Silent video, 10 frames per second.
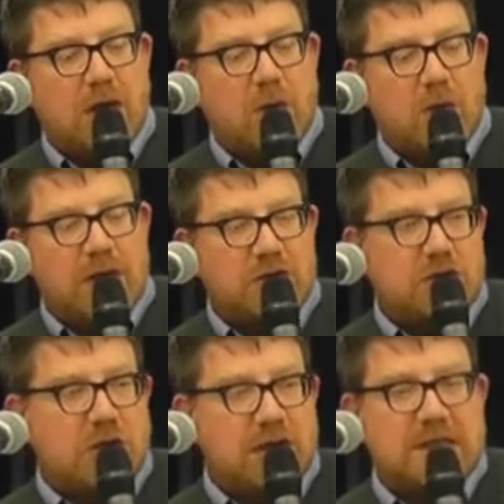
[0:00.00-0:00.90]
We as
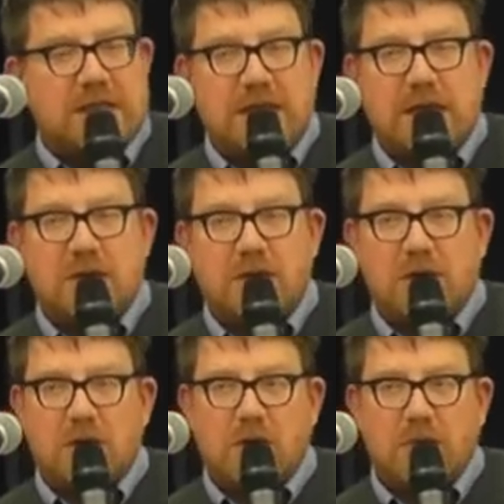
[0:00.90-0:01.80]
journalists need
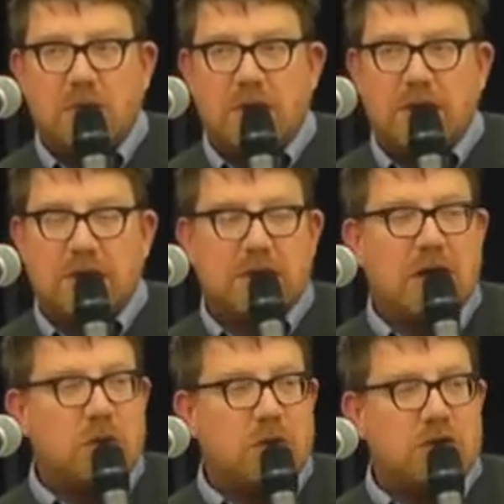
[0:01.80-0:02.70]
the equipment. We need
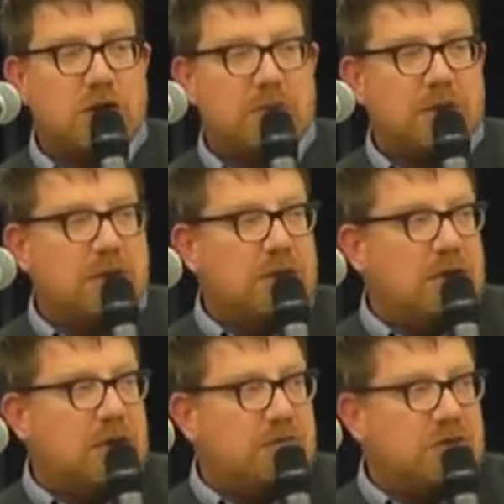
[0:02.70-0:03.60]
ownership
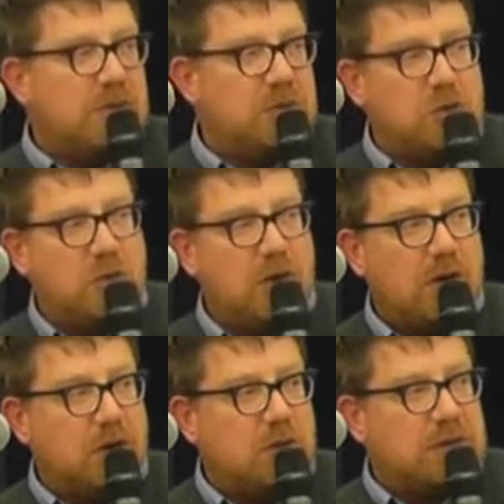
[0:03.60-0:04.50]
of some
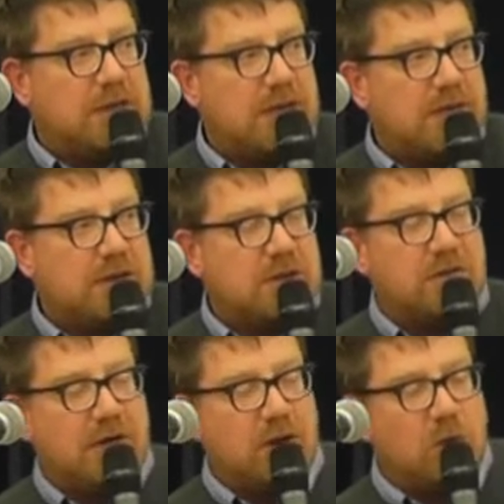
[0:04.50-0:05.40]
sort in order to get that
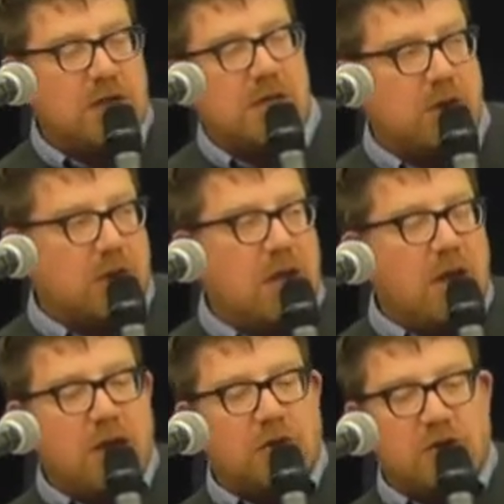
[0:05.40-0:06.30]
stuff out. The
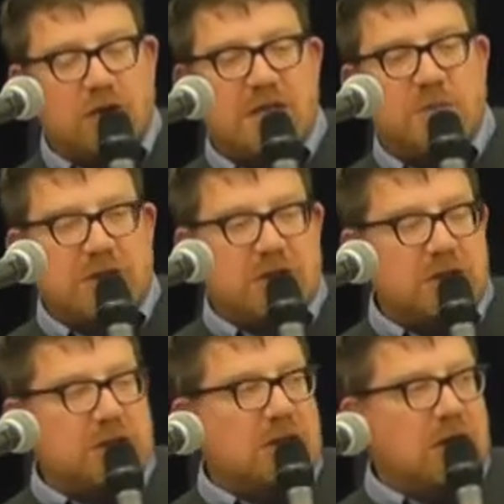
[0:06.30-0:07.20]

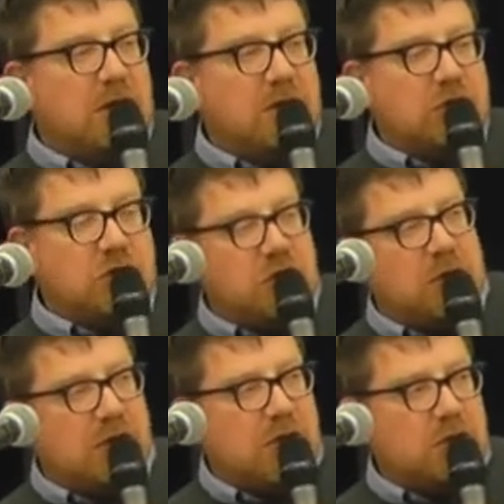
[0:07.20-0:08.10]
transmitters, the
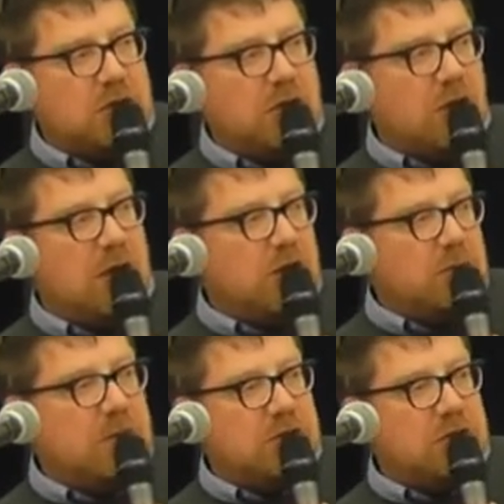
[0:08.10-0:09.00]
studios are not
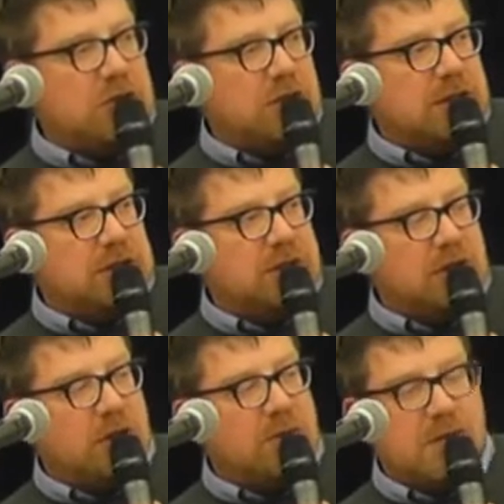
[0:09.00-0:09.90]
owned by the journalists,
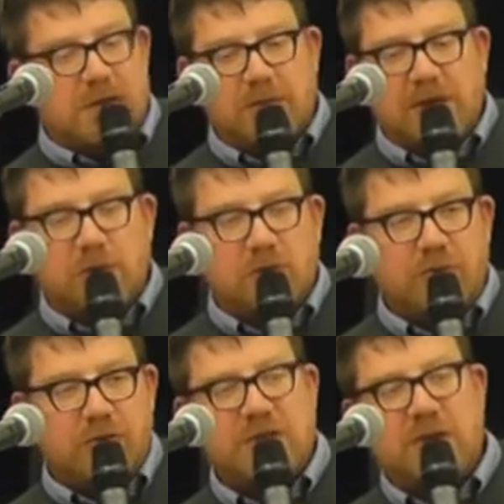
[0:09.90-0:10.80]
they're owned by other people.
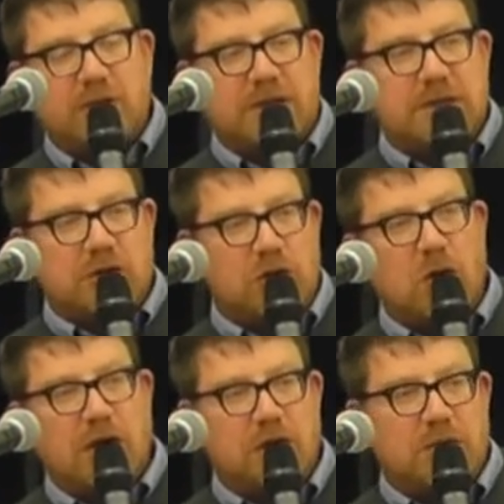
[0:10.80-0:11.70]
The printing presses are
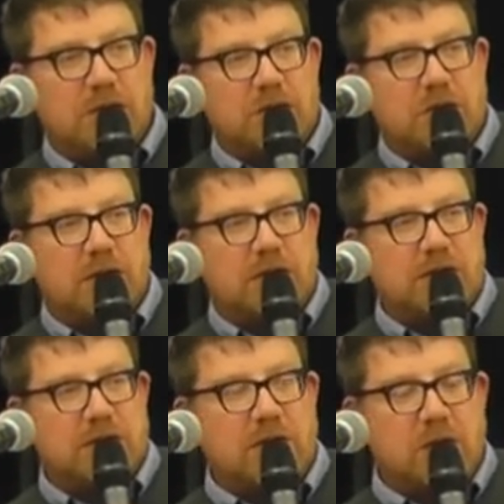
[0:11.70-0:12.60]
not owned by the
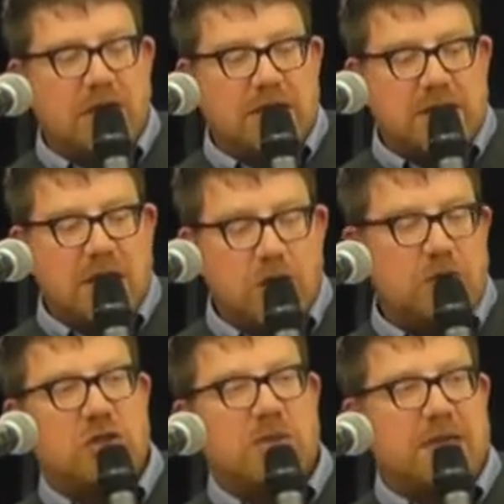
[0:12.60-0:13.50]
journalists. So it's
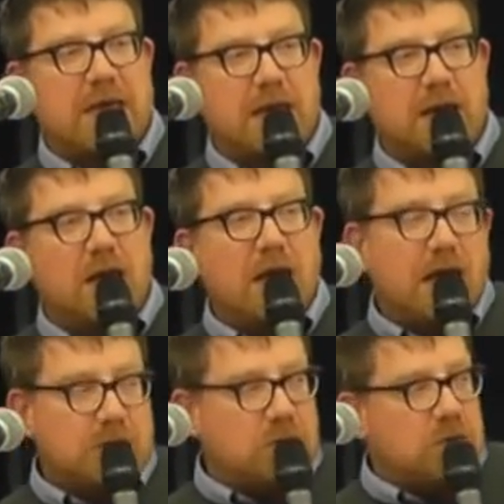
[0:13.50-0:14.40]
ownership again,
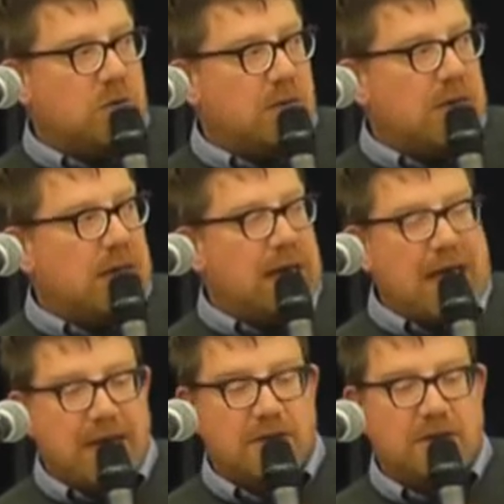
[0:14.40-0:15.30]
as we were talking about
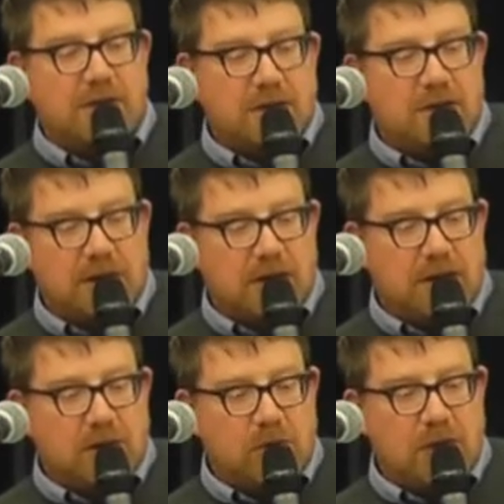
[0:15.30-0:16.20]
land a
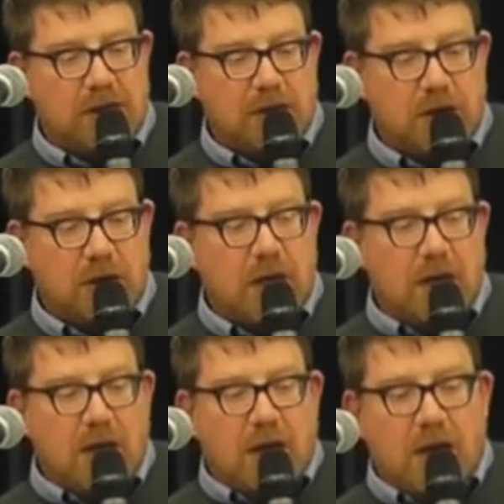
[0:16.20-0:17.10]
little while ago.
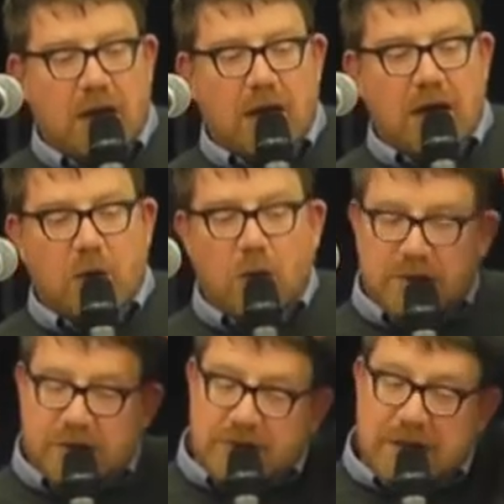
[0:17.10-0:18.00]

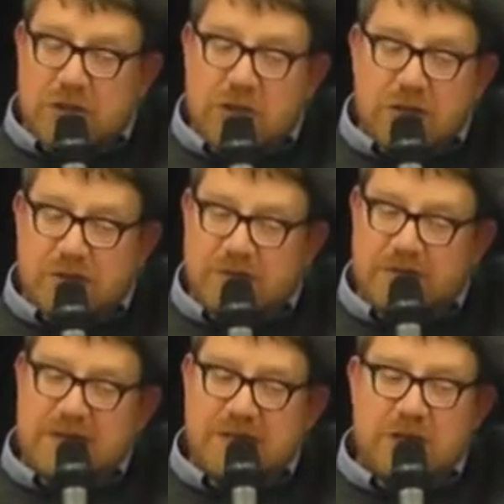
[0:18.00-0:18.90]
One of the things that's
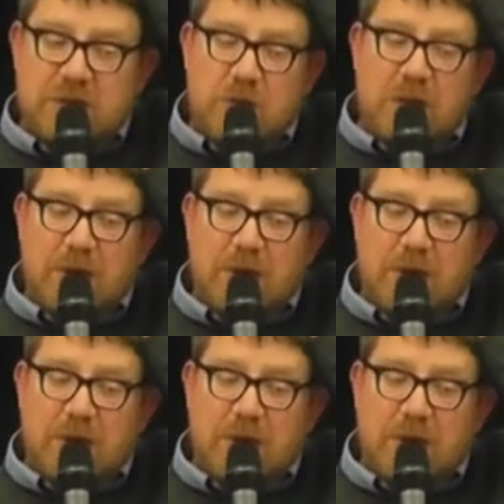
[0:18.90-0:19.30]
fascinated me